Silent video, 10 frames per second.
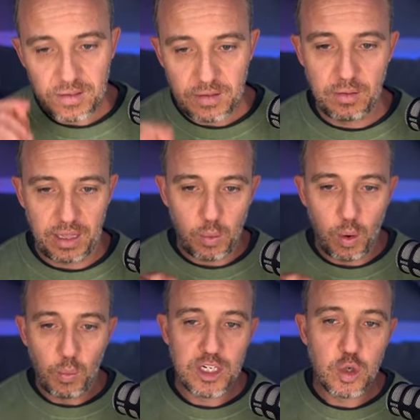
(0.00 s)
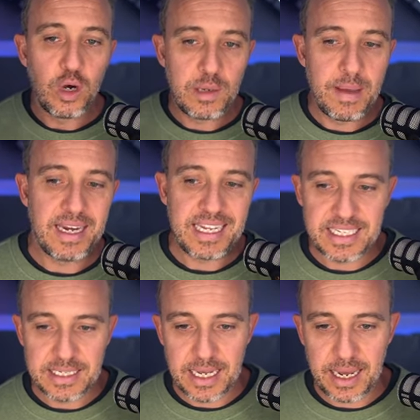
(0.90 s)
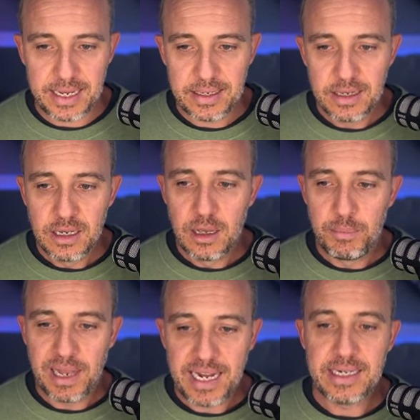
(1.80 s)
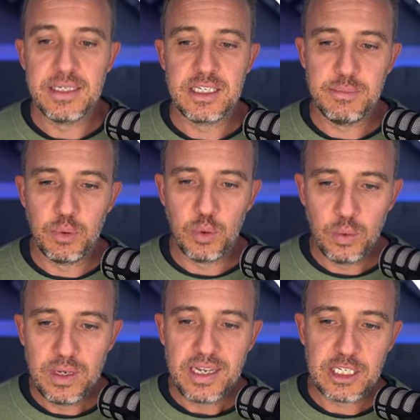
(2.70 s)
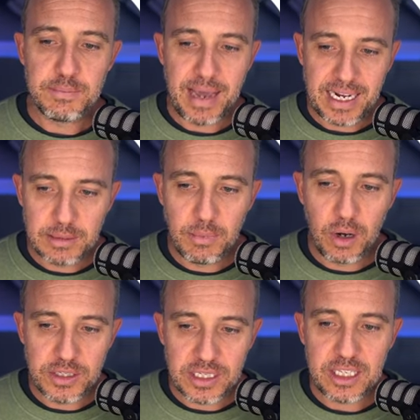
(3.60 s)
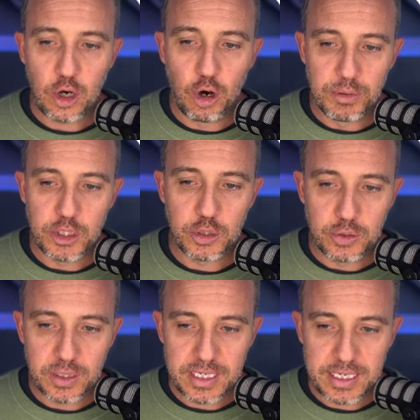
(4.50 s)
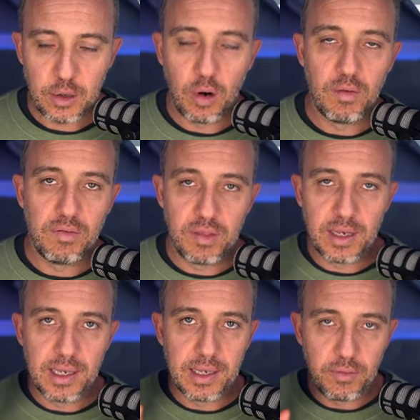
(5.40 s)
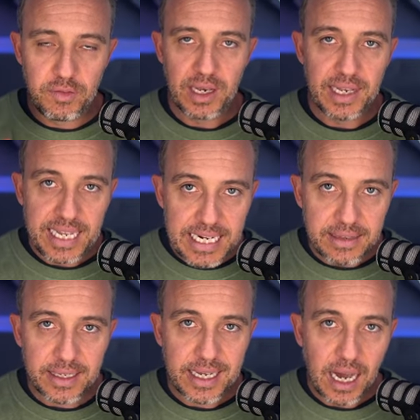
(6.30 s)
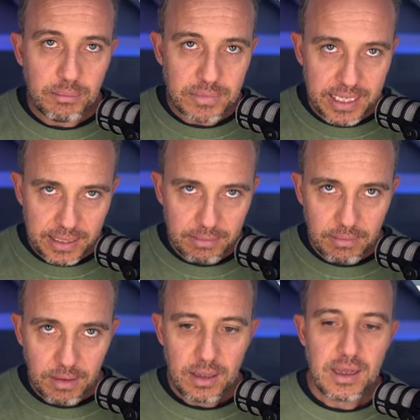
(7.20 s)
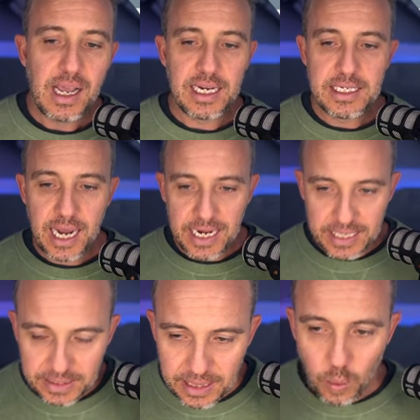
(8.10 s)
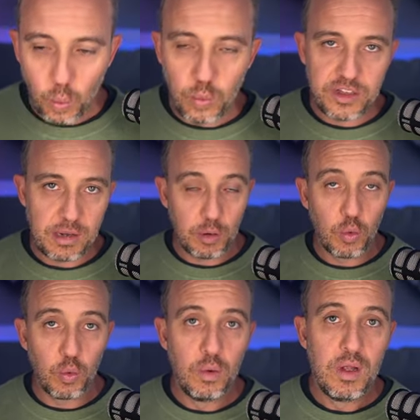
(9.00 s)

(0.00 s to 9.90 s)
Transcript: like what we're talking about here today, plain and simple, is maximizing the opportunity of the of the lead that comes in, and taking that typical